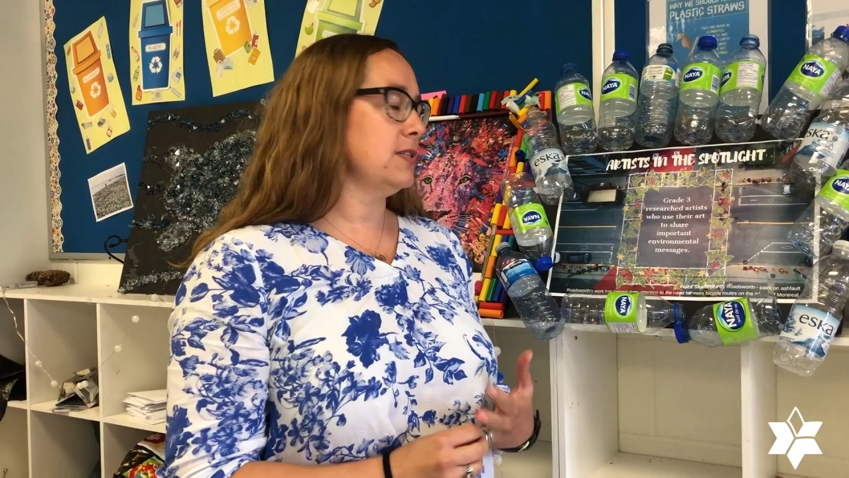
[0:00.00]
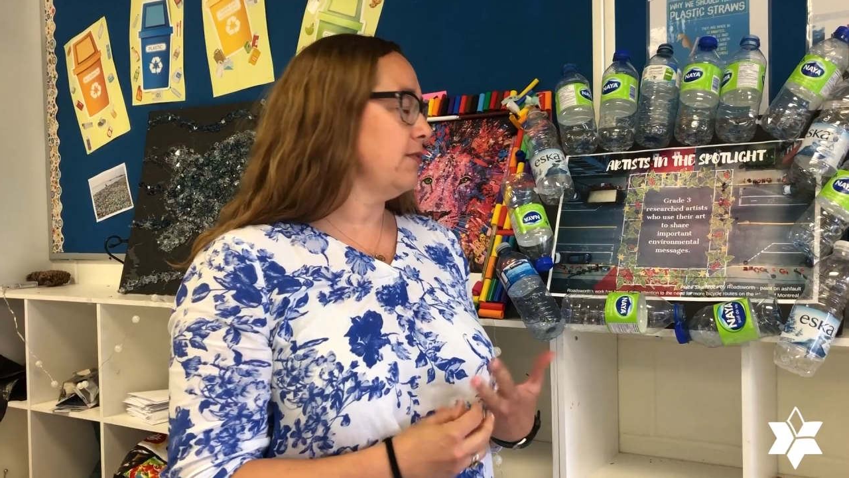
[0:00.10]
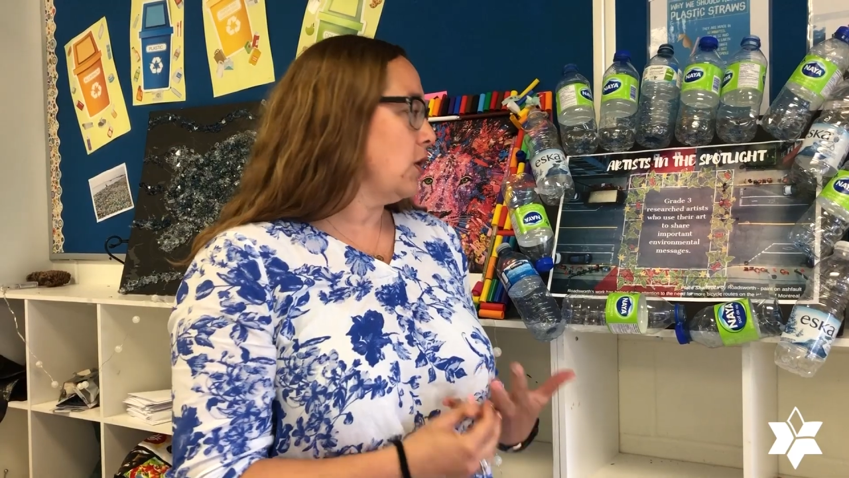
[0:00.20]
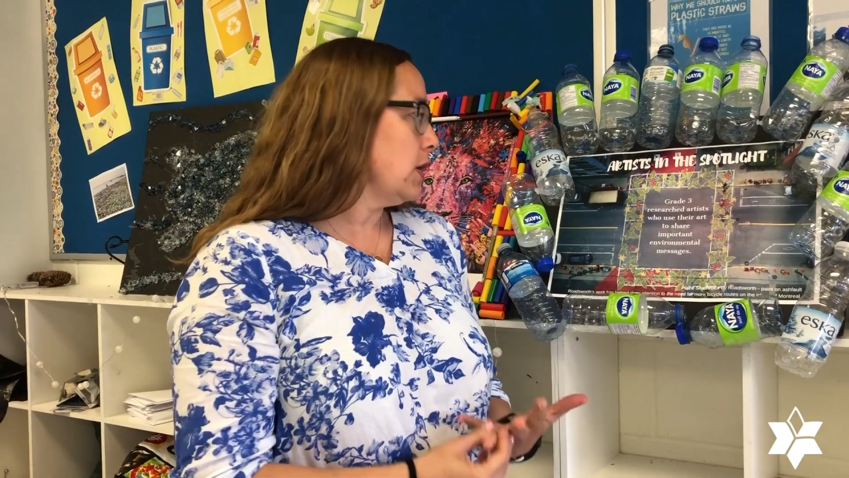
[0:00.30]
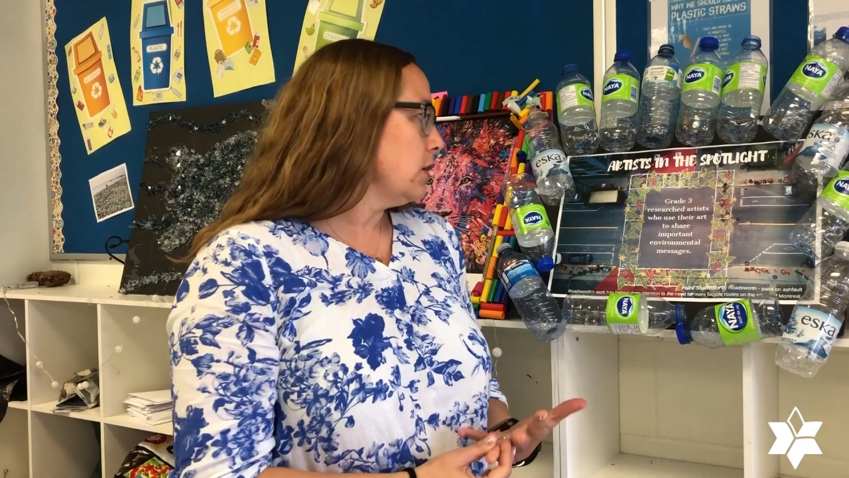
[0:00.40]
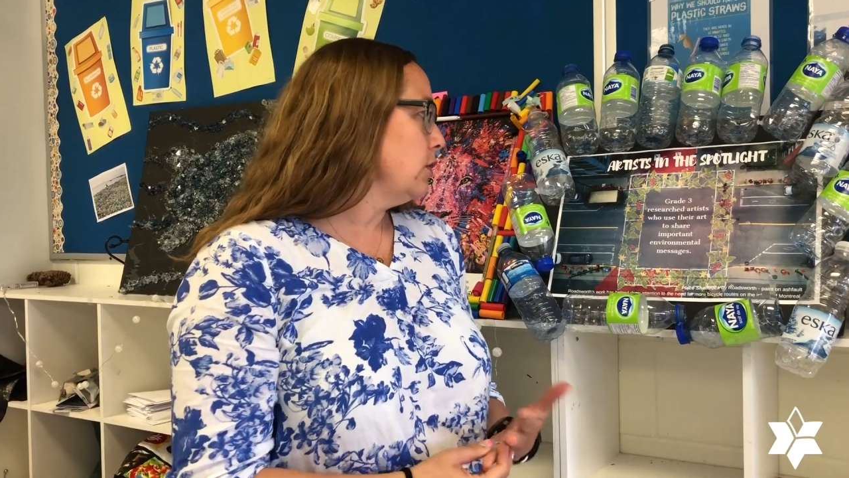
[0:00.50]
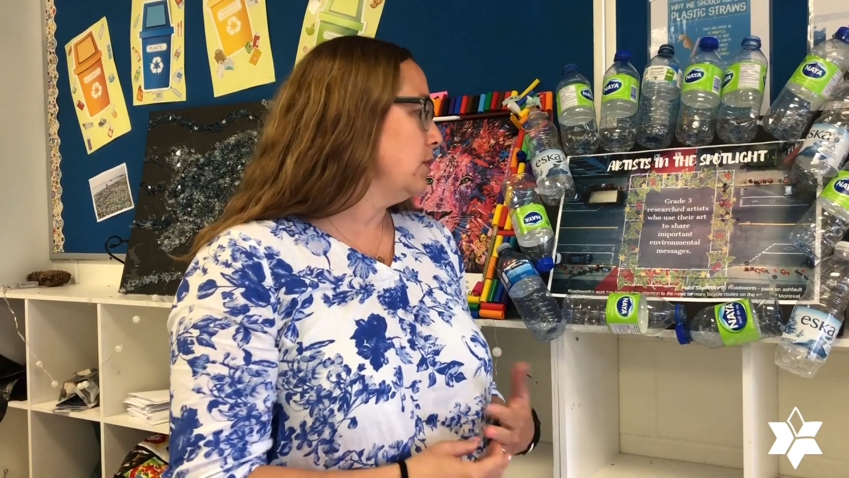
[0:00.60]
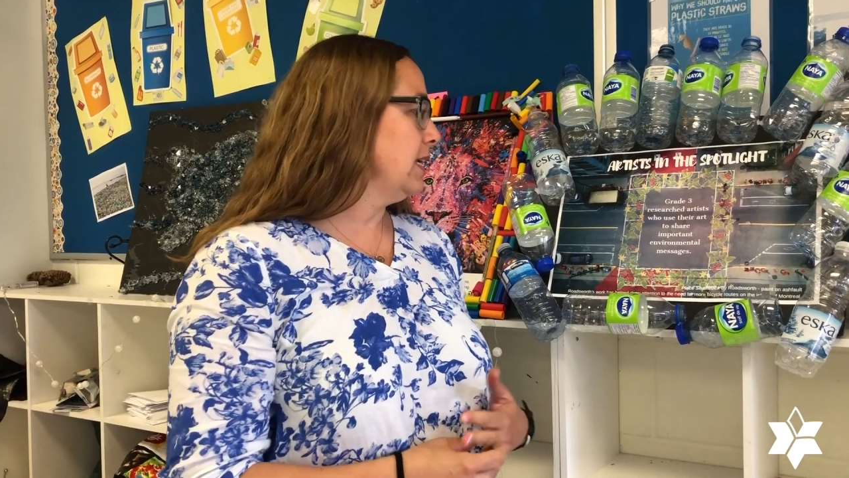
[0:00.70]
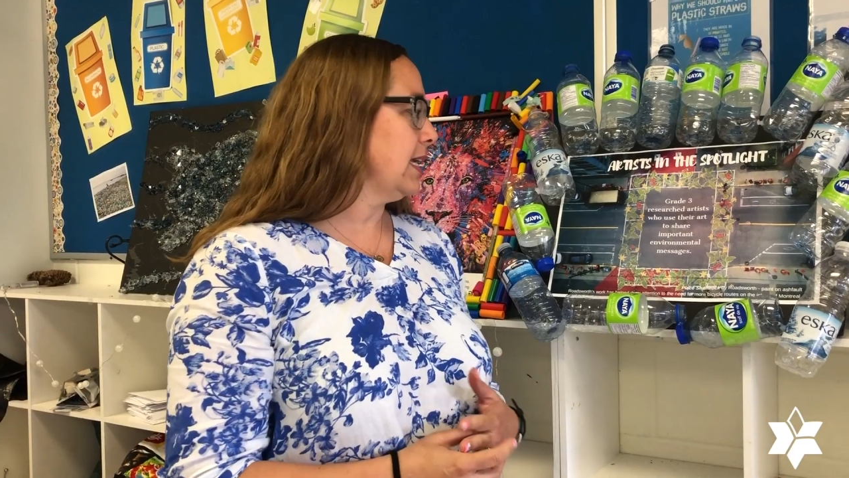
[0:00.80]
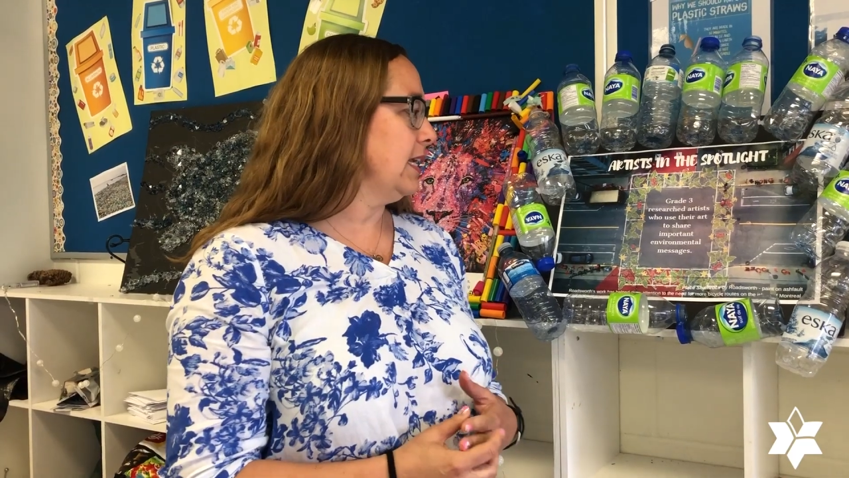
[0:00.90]
which is very
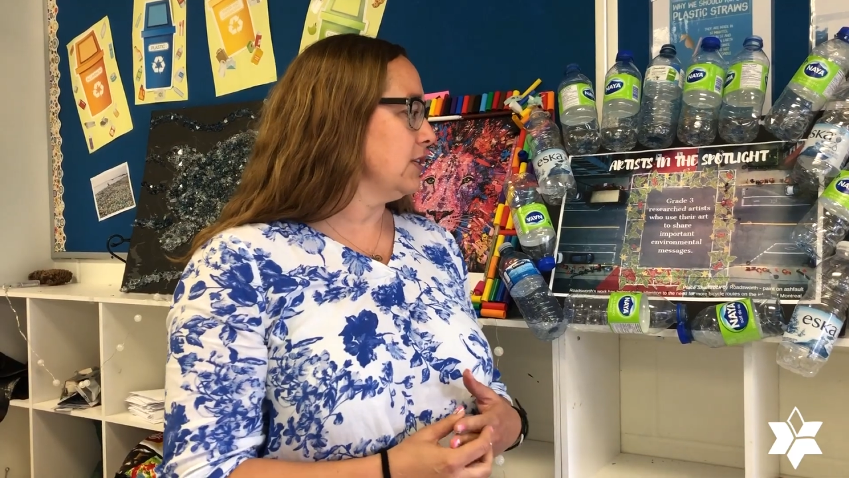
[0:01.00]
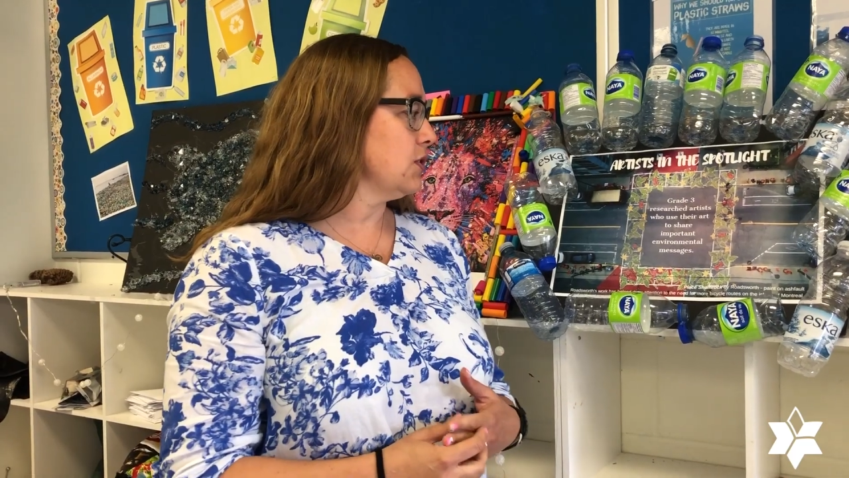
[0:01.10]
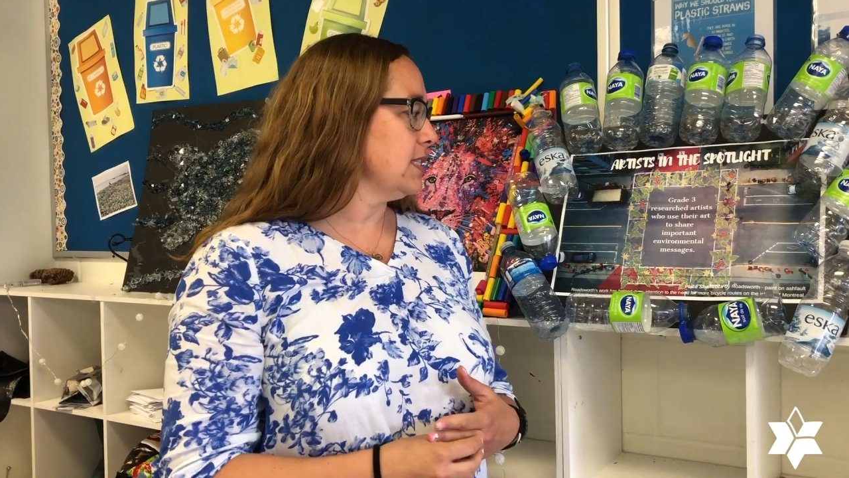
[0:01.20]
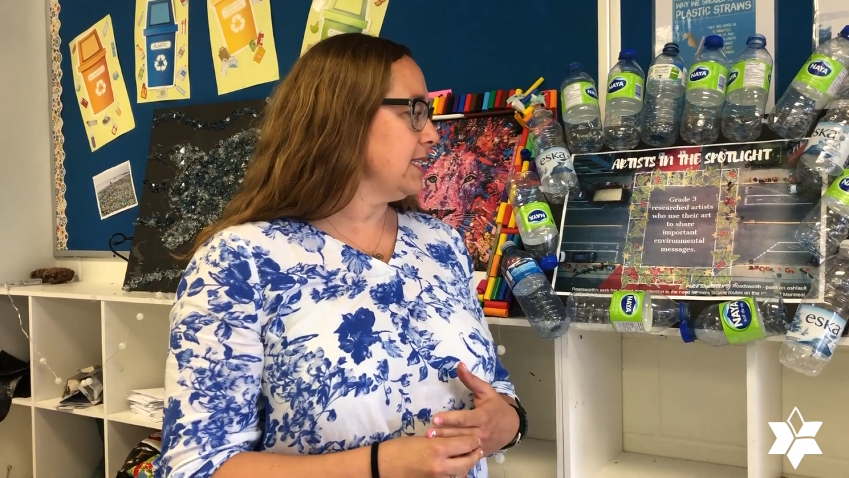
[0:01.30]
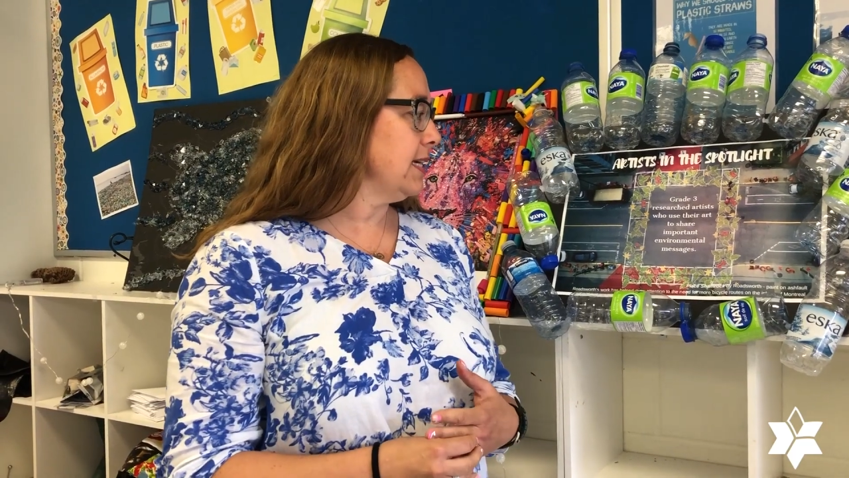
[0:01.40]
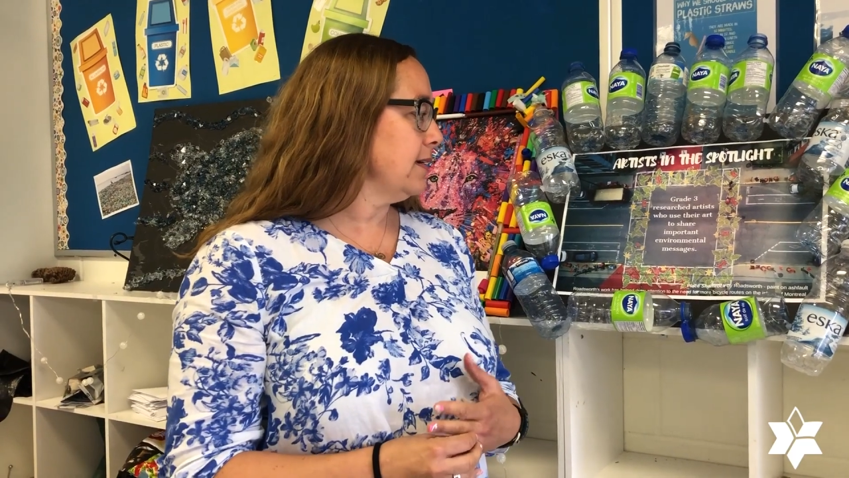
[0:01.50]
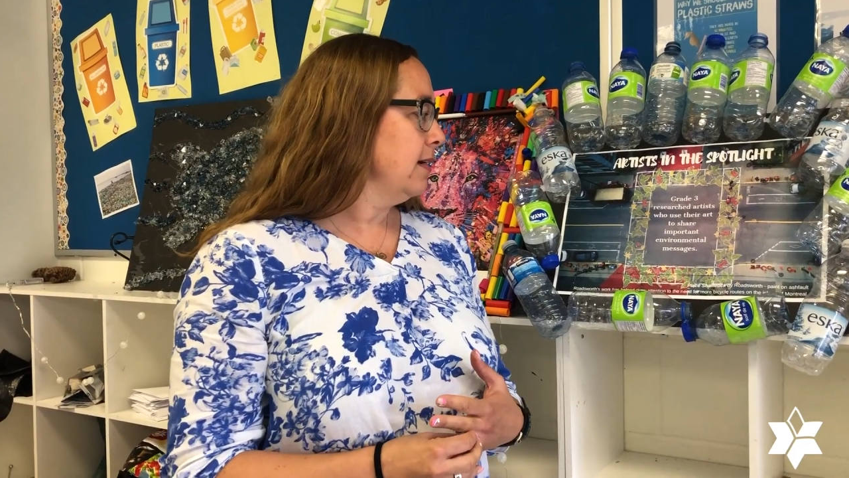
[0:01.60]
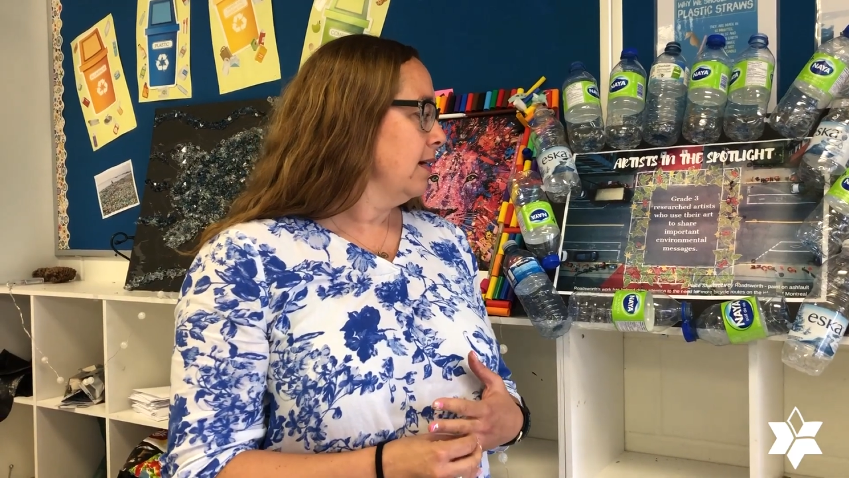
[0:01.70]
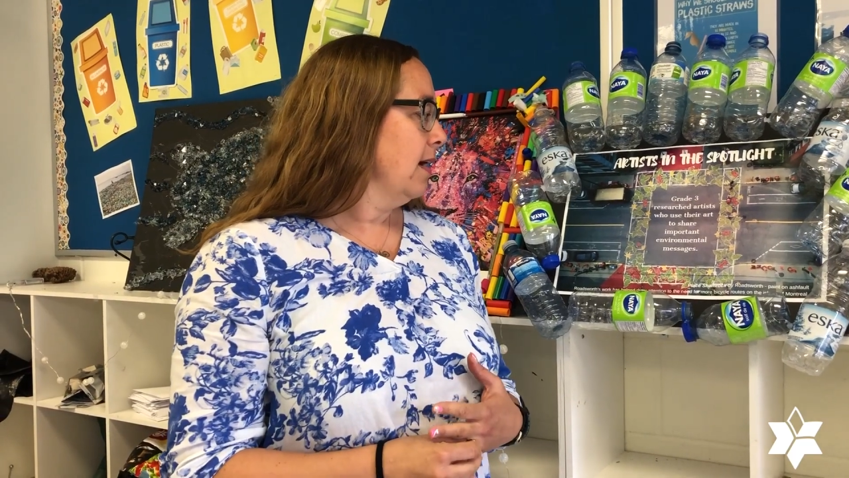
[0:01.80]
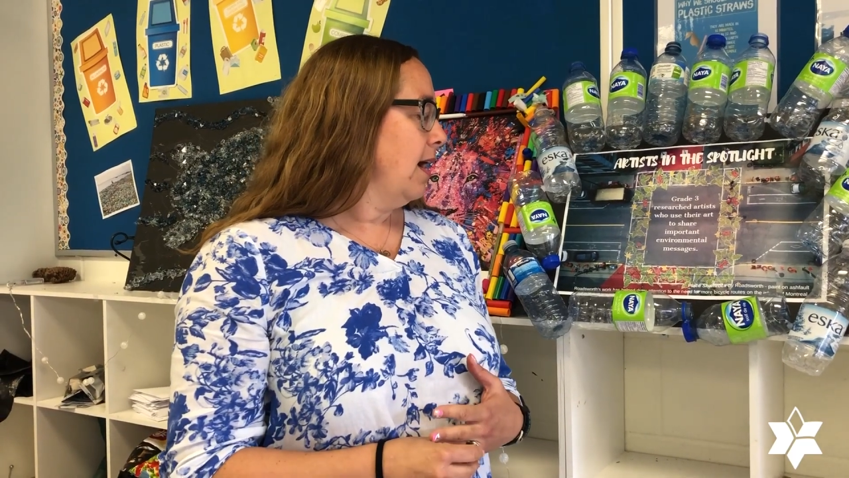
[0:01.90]
unique and interesting.